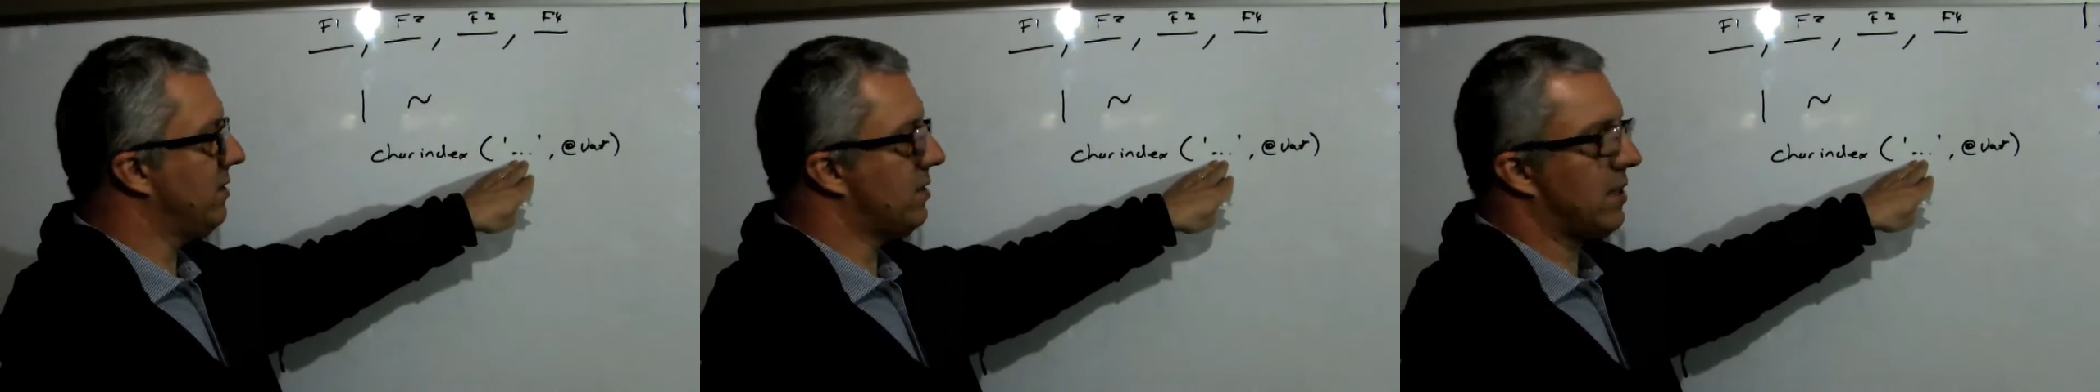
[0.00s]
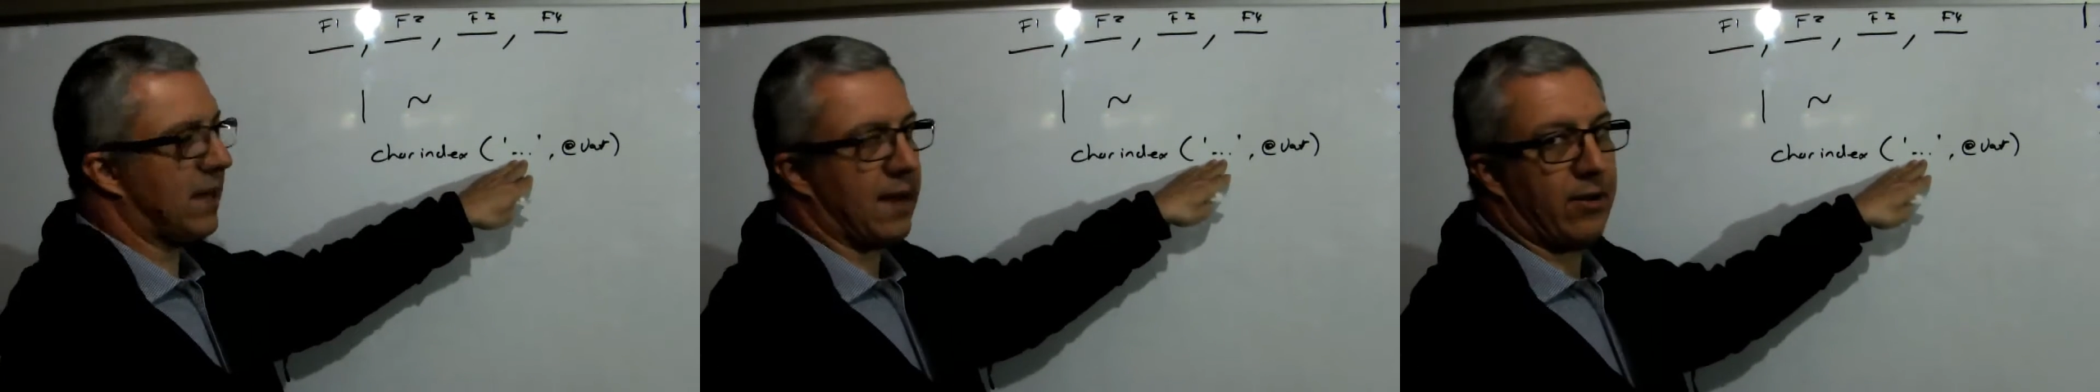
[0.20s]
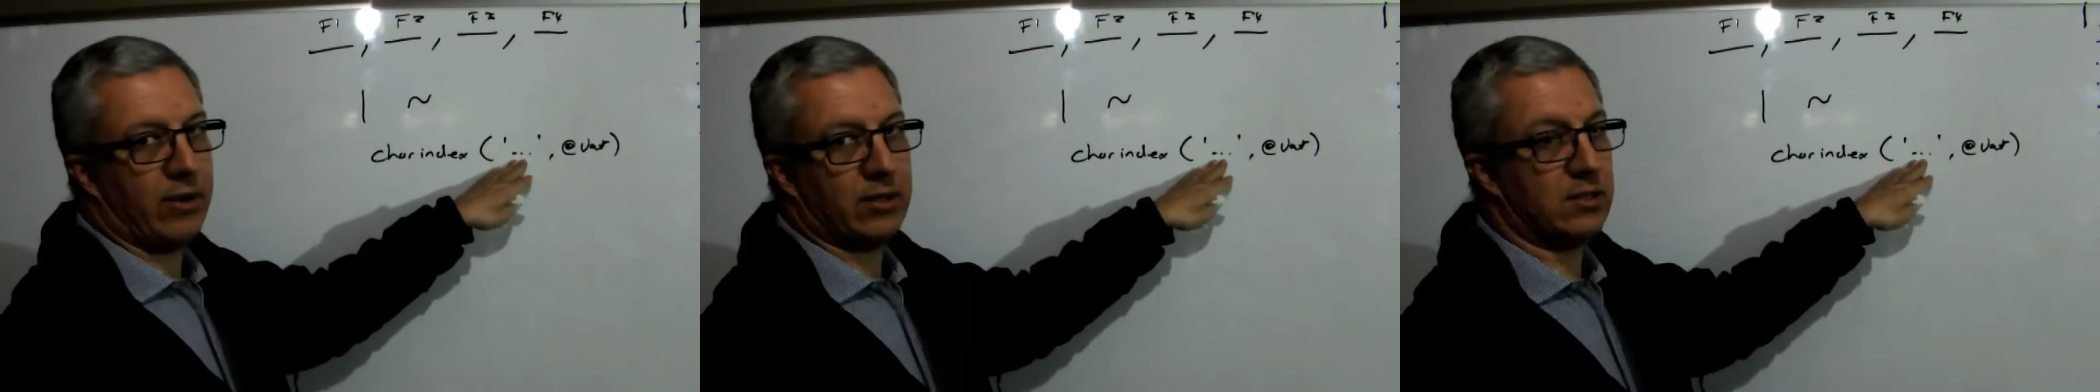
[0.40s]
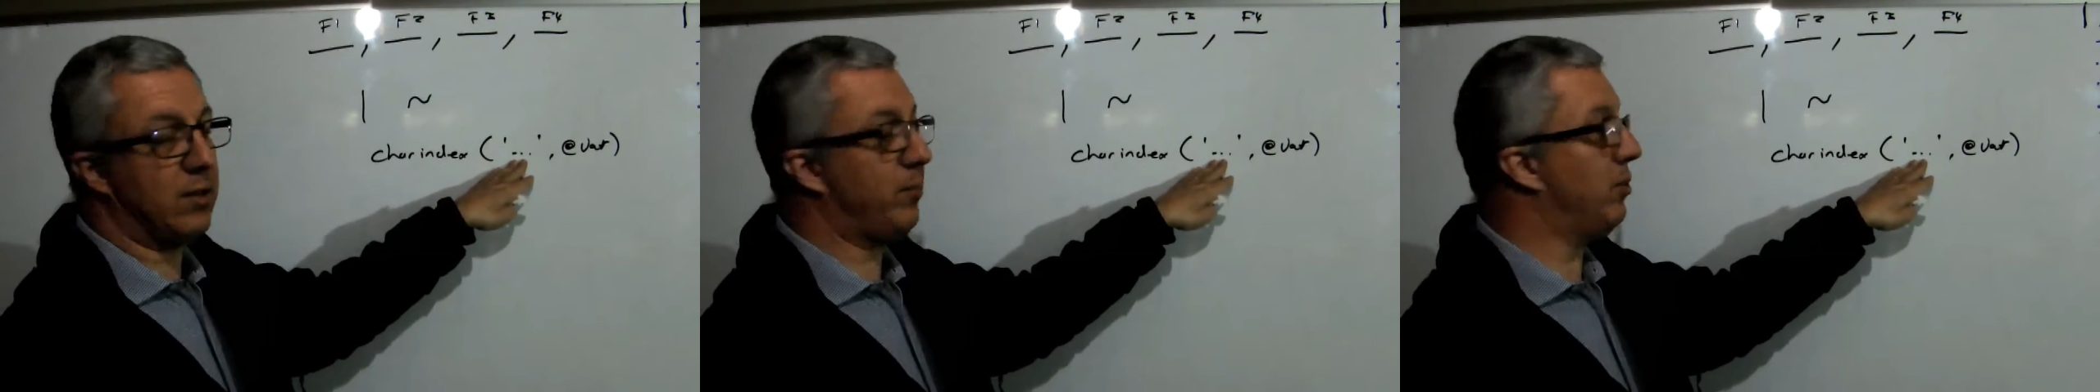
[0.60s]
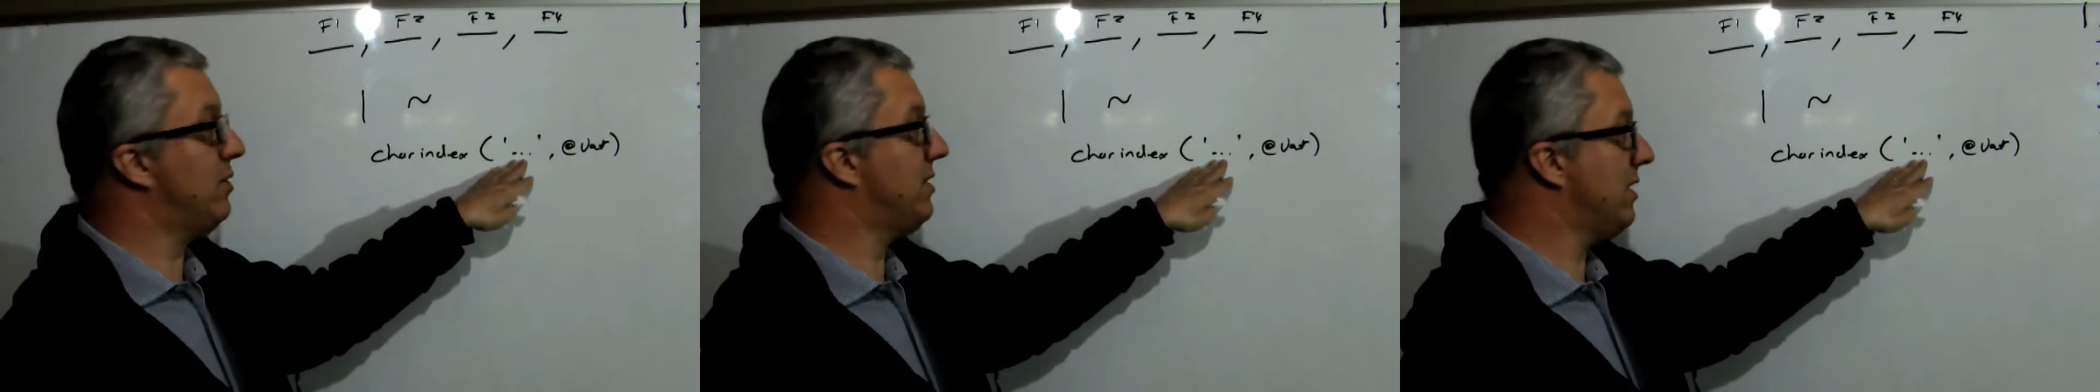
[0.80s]
character,
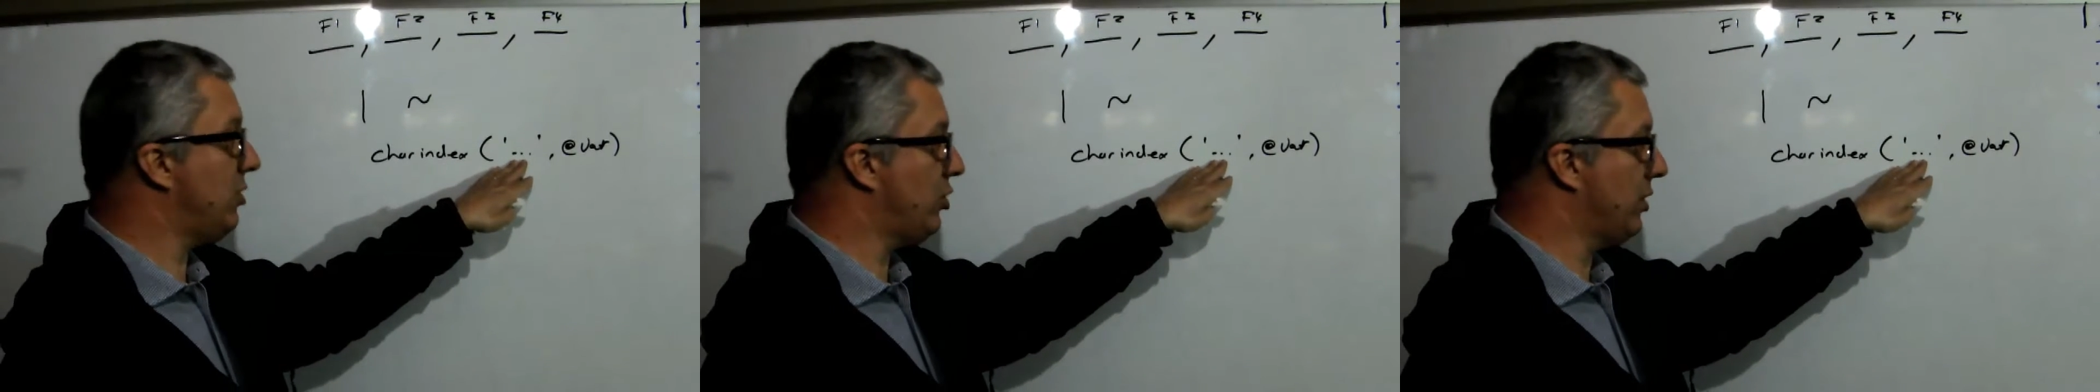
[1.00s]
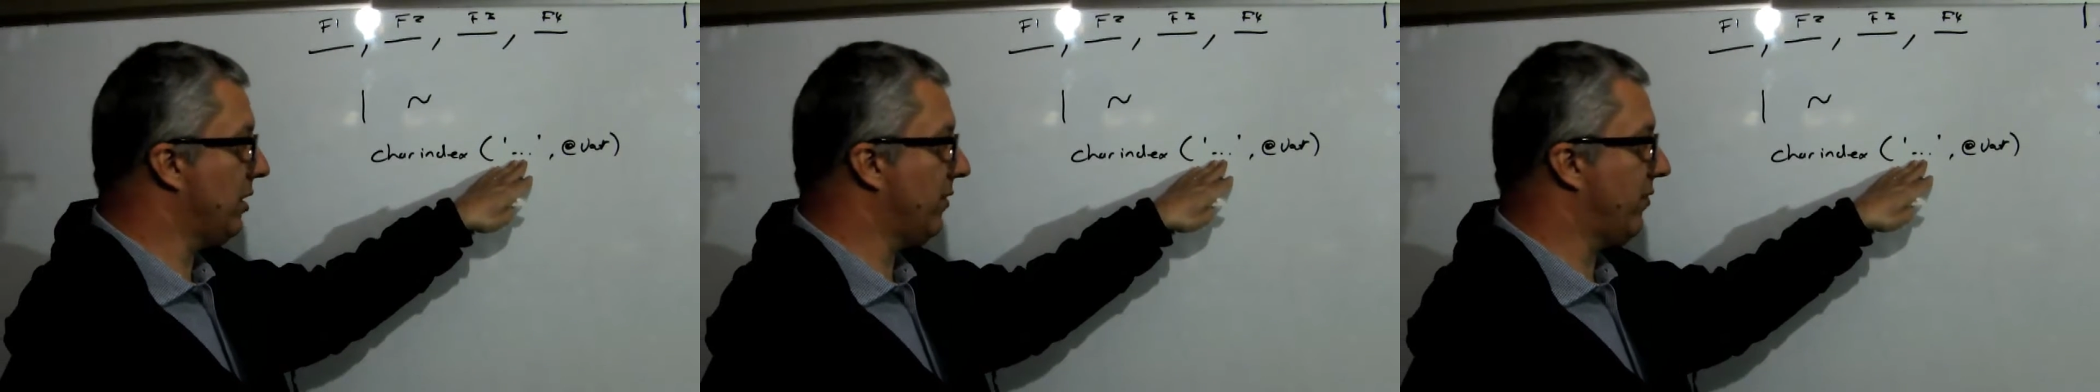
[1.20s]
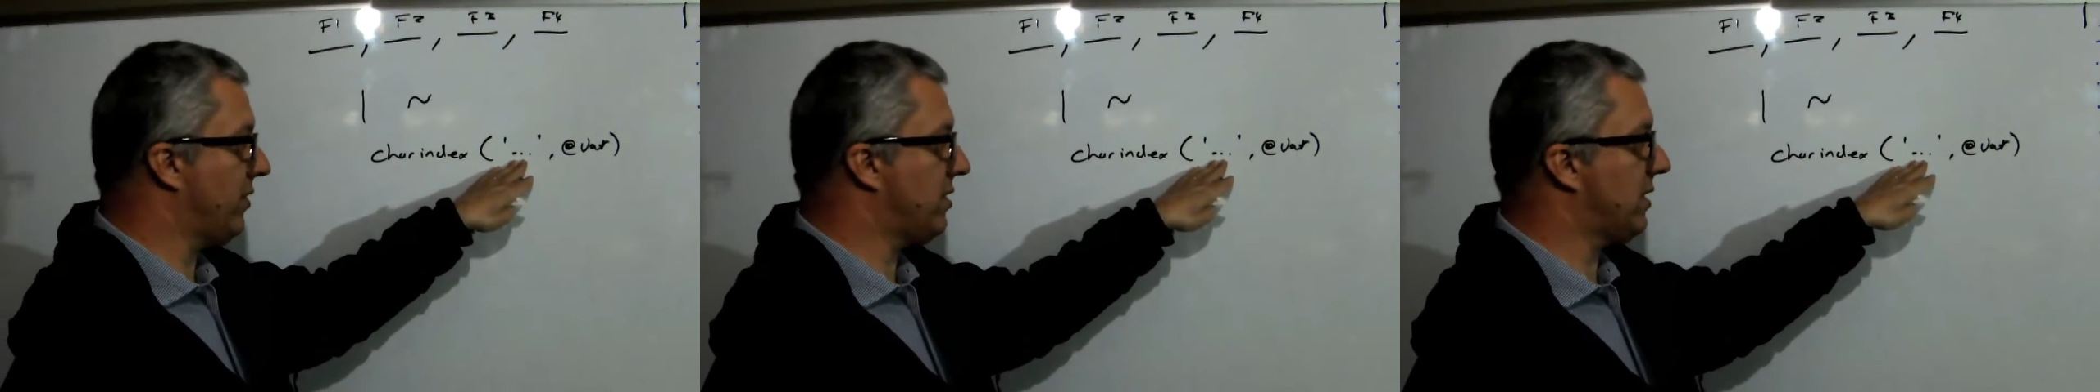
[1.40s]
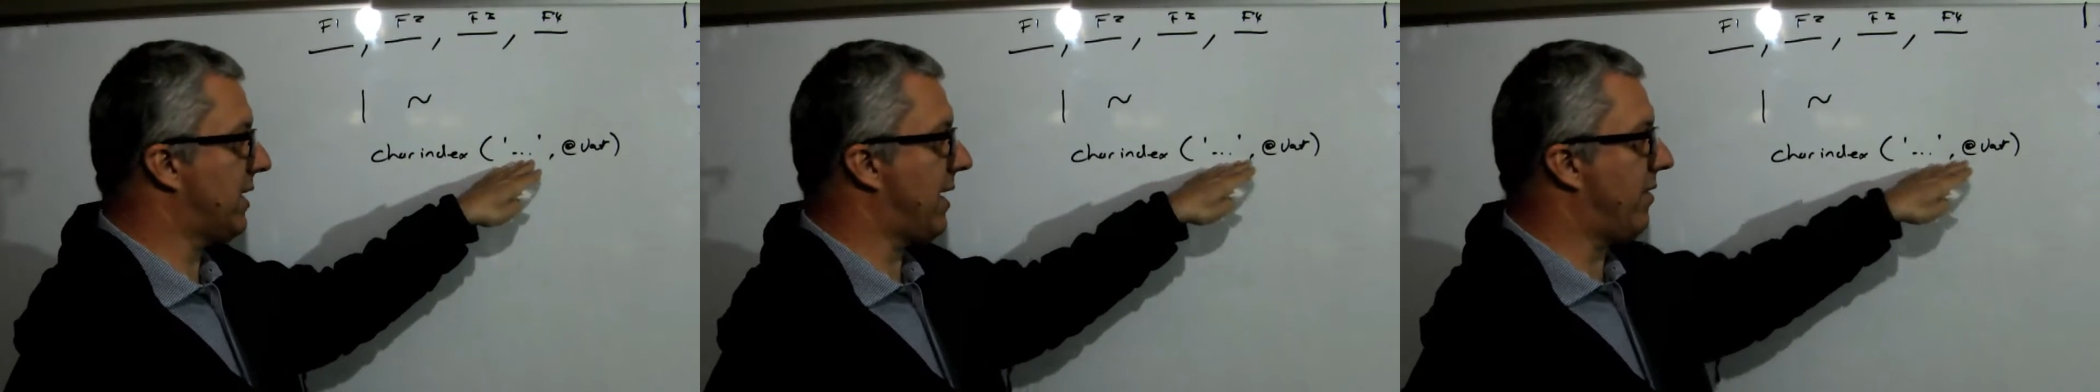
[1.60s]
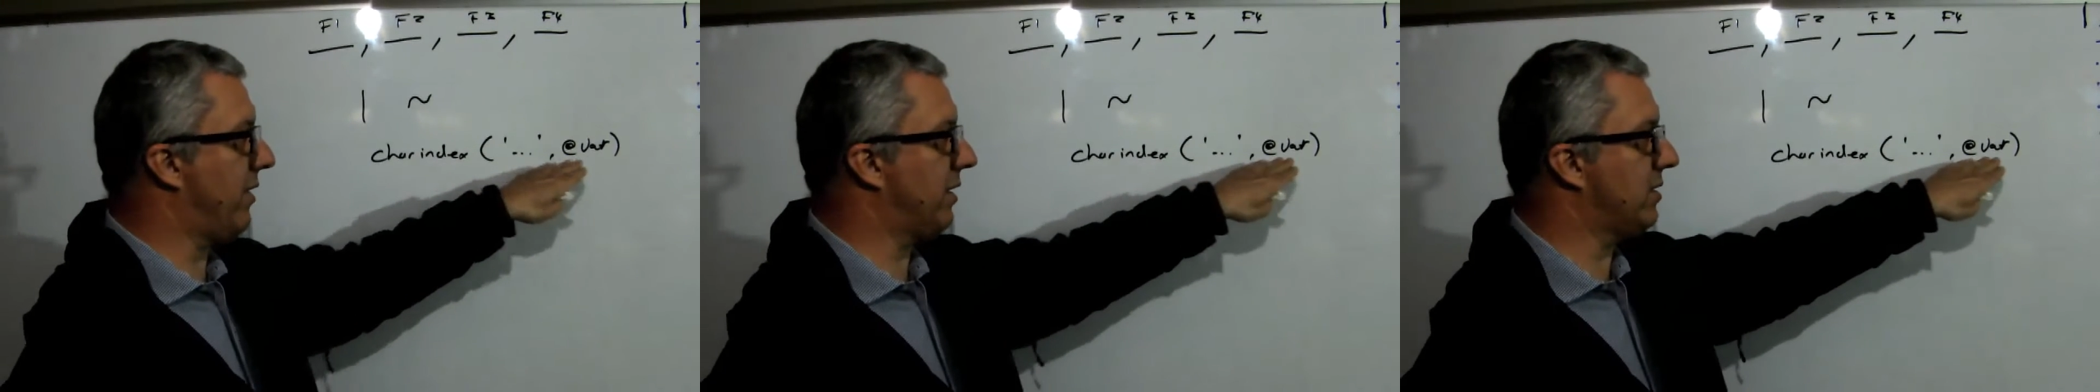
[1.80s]
the position of this
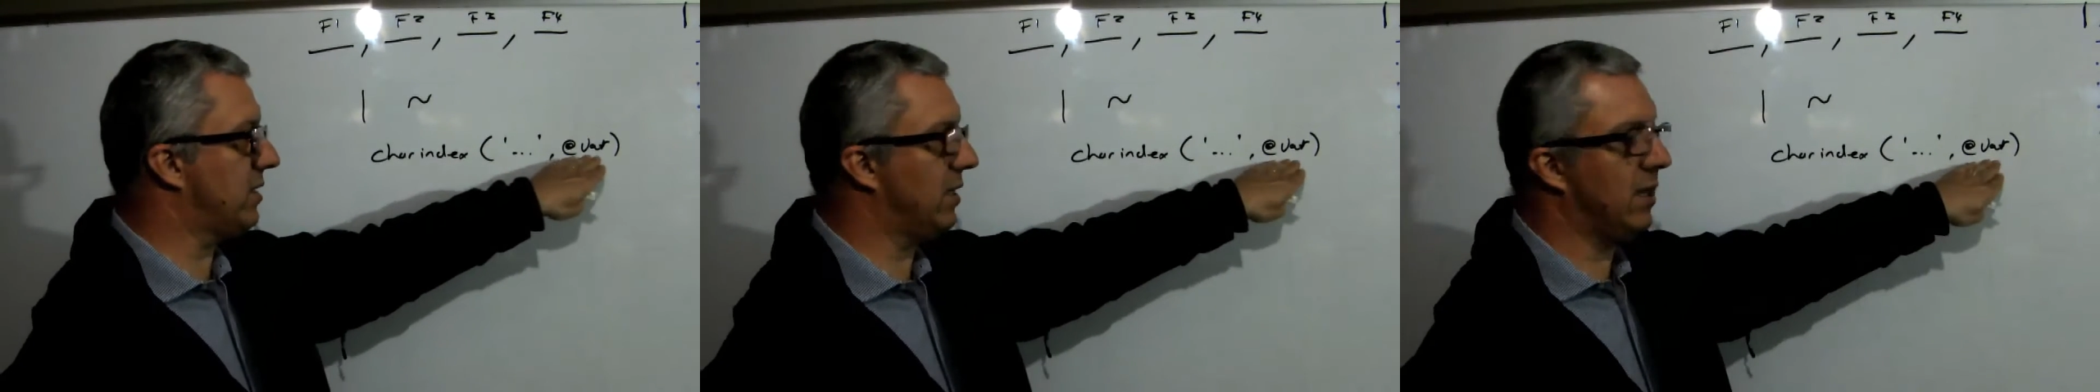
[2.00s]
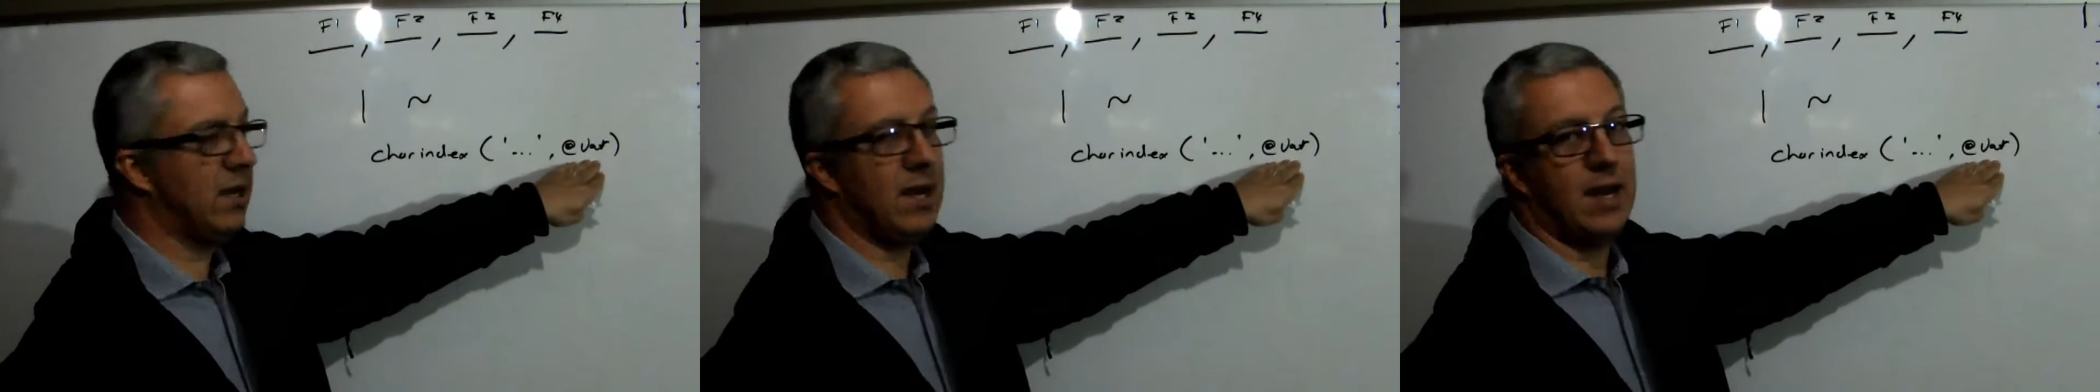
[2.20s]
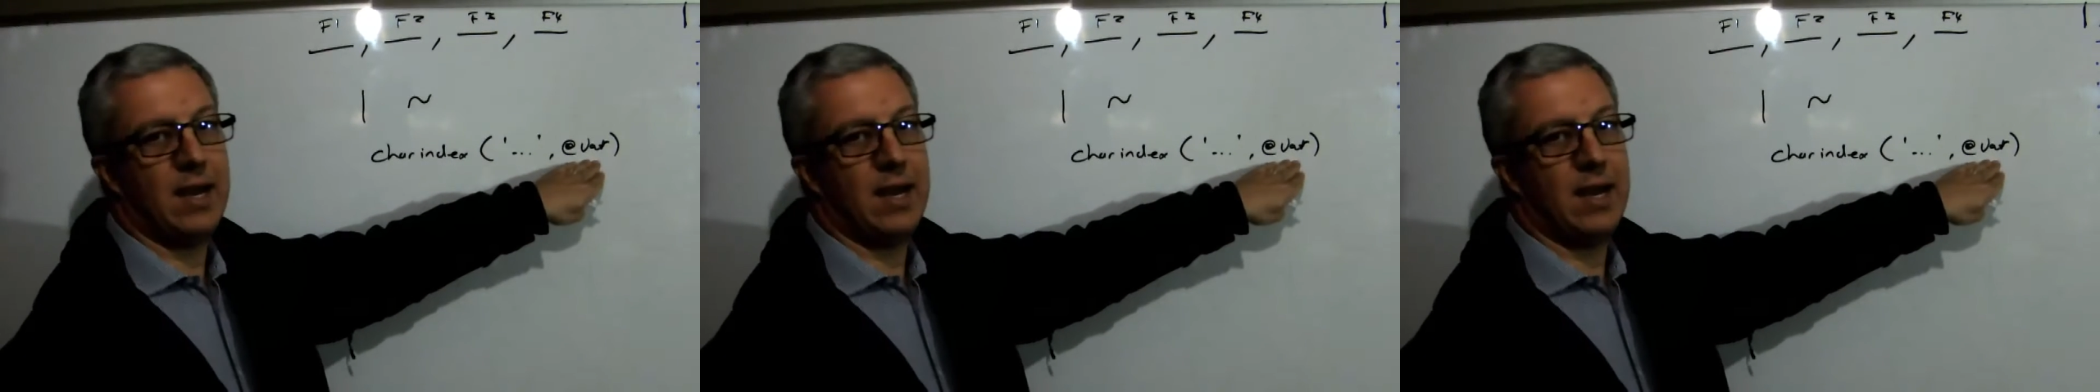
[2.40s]
character